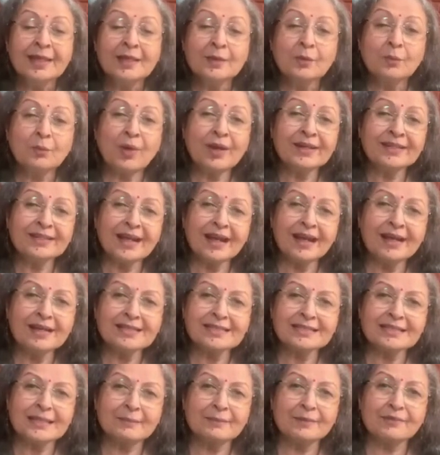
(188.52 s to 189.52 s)
What are
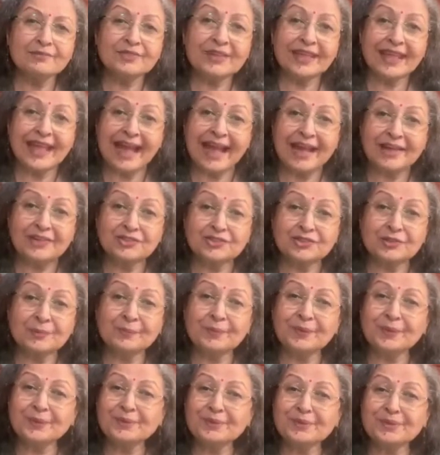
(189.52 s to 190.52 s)
some of the
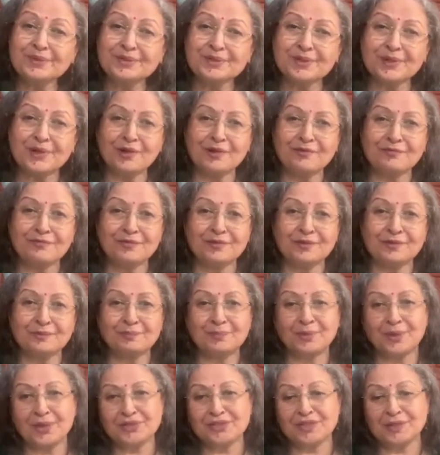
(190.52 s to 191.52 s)
attributes of
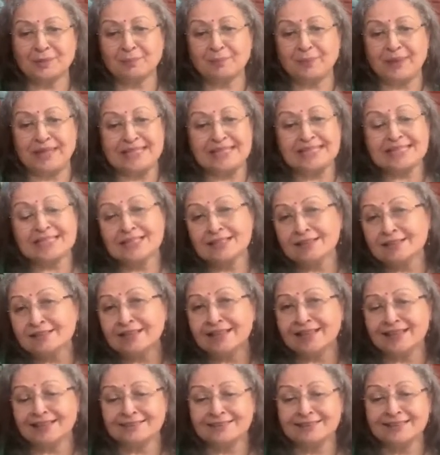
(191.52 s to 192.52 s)
project-based learning?